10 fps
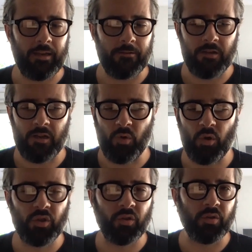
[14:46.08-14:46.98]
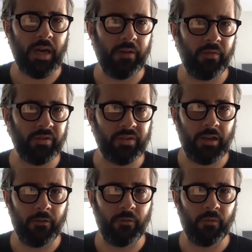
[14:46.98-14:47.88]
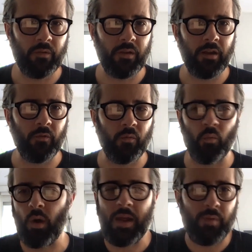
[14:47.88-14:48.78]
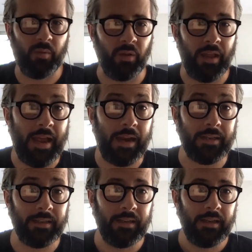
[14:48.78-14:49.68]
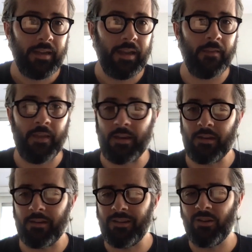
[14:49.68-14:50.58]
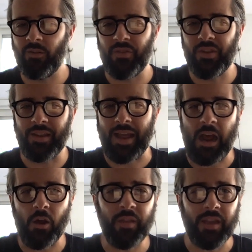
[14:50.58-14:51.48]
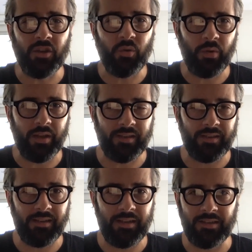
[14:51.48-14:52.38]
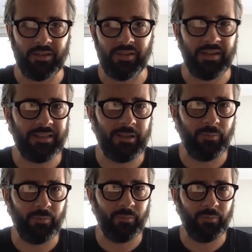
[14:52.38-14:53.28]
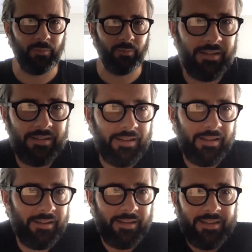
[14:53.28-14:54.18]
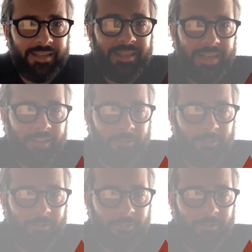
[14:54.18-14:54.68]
emotional drivers of why people act. And then, the how they do it is simply then a detail.